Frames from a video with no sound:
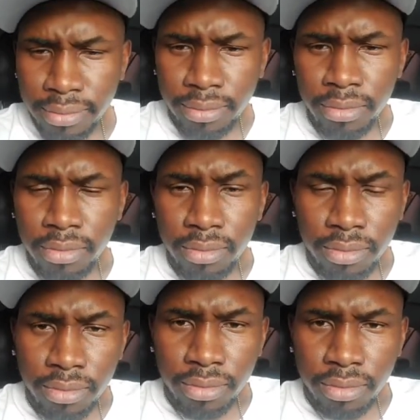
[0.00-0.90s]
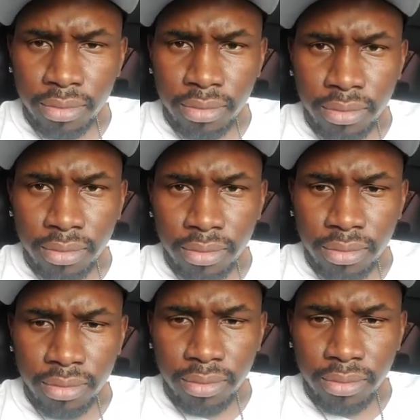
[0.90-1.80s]

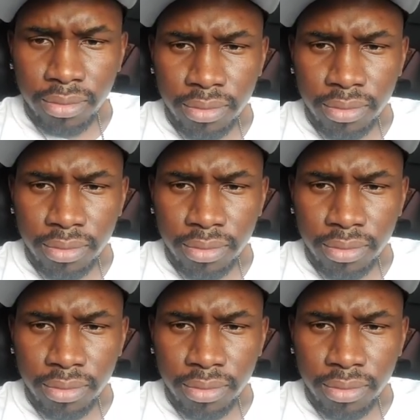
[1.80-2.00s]
(no one is talking)